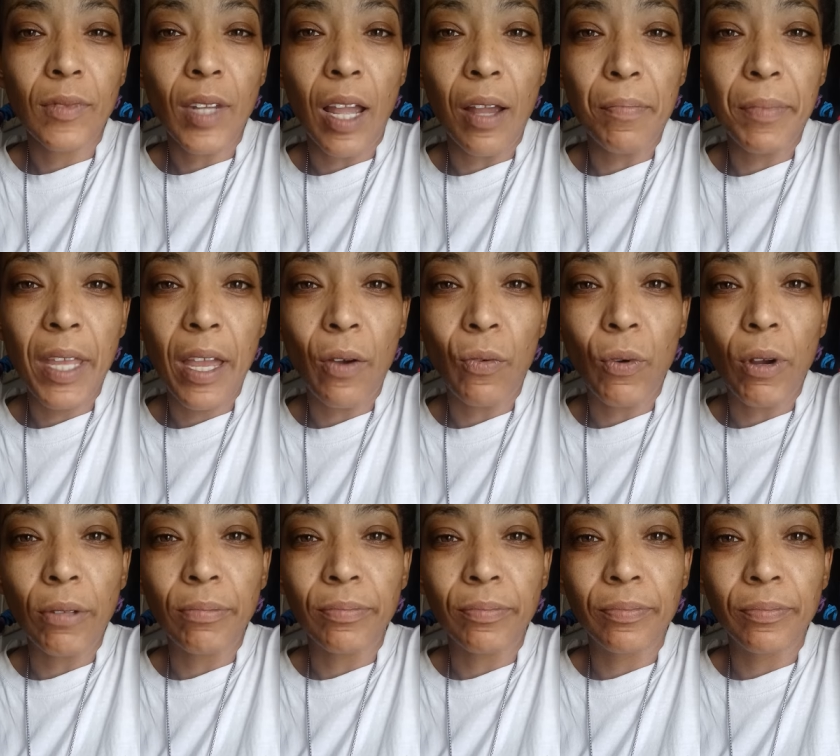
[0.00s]
I'm that
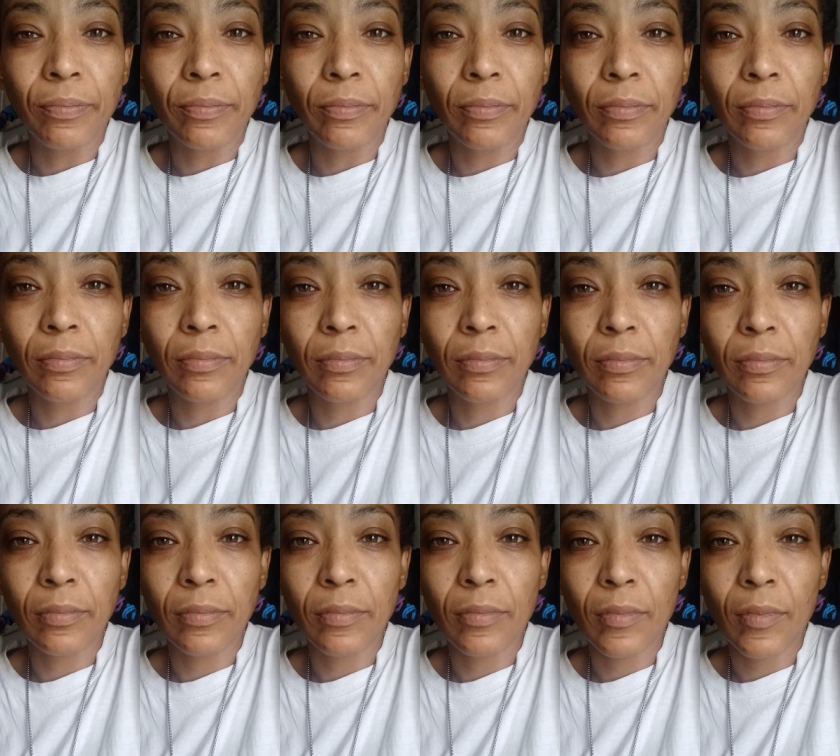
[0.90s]
one.
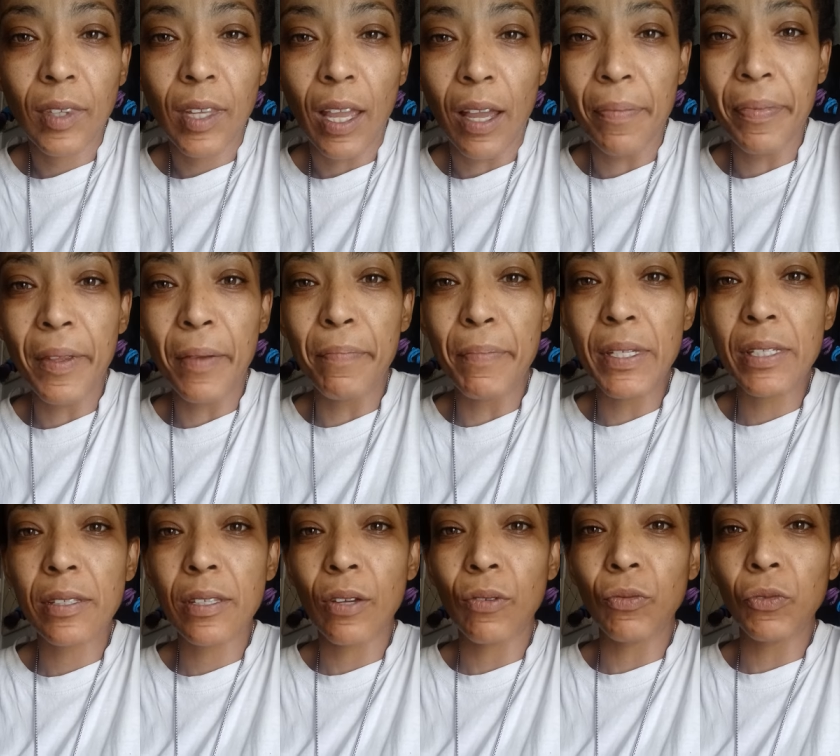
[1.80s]
I'm the
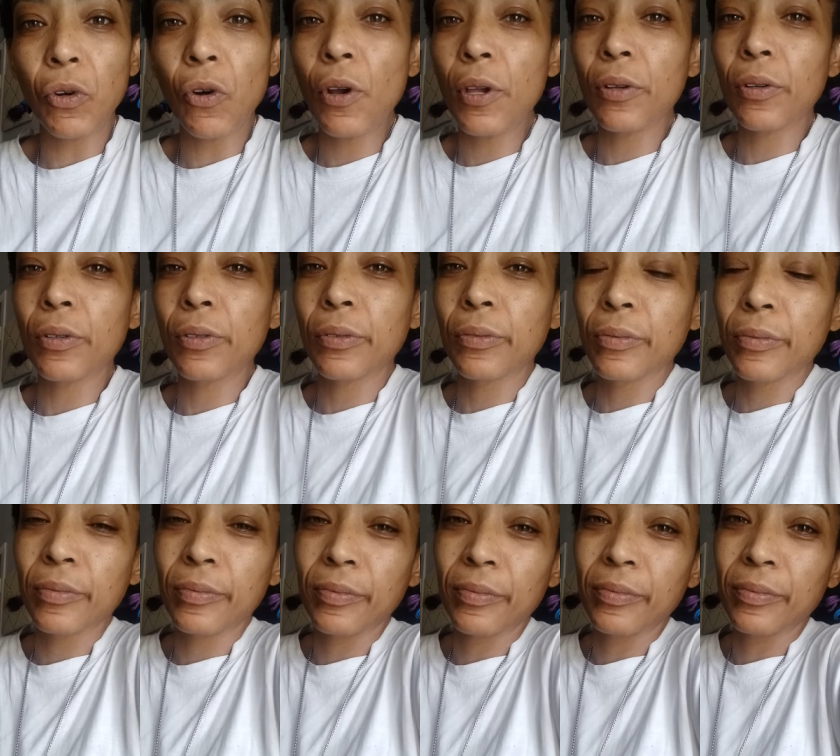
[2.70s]
missing royal.
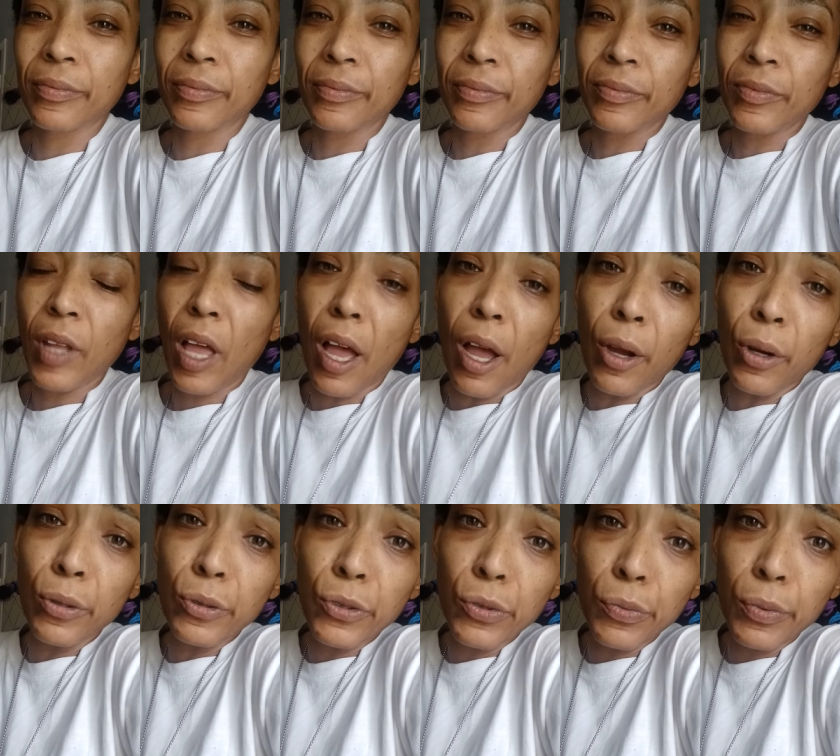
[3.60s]
I
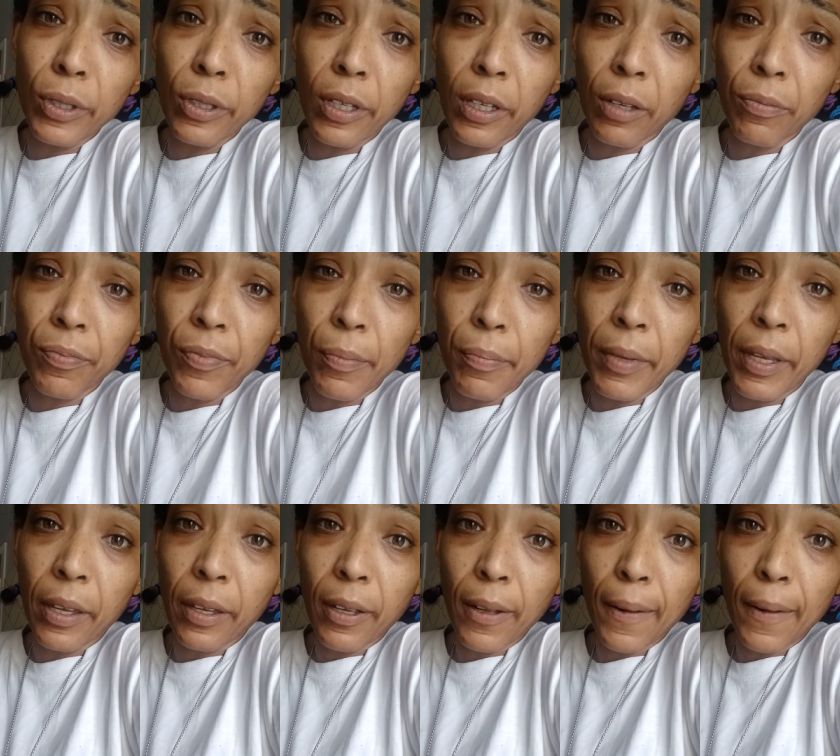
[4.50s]
heard you were looking for me.